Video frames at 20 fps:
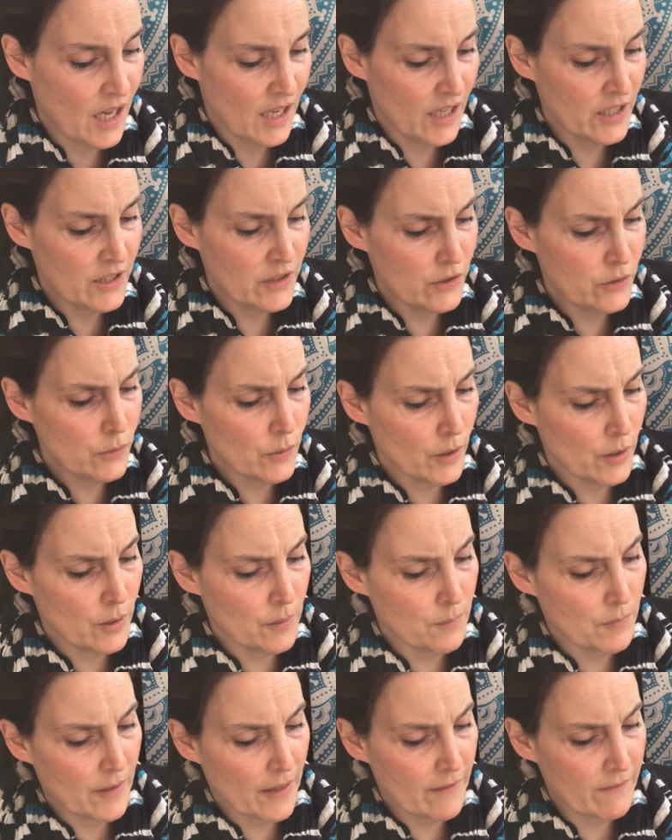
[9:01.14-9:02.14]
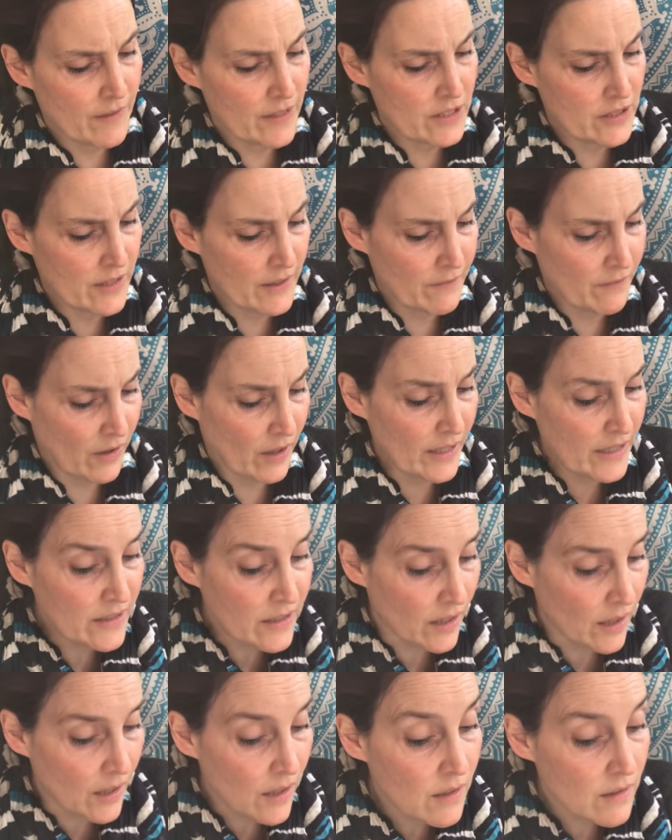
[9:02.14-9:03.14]
I do hope they eventually find
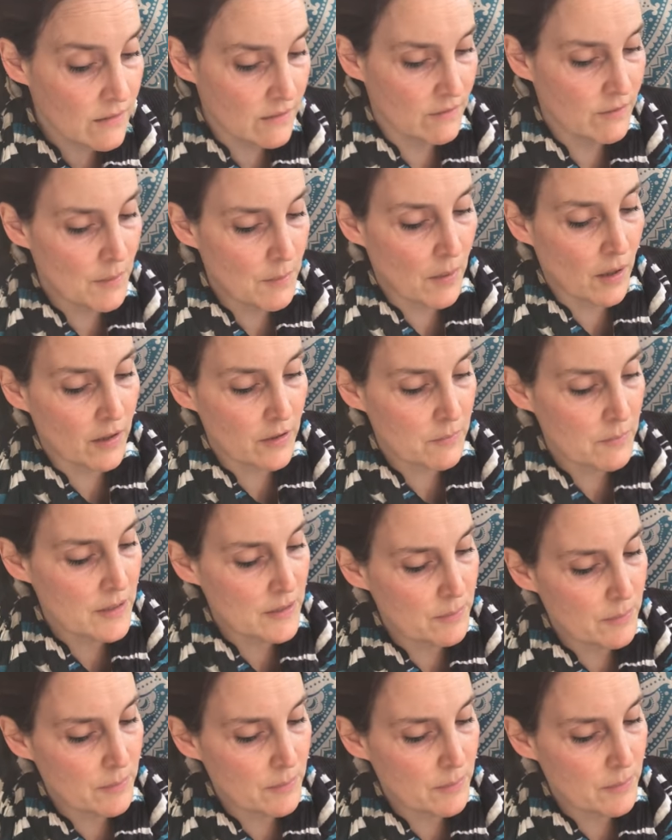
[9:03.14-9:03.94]
her, remarked Miss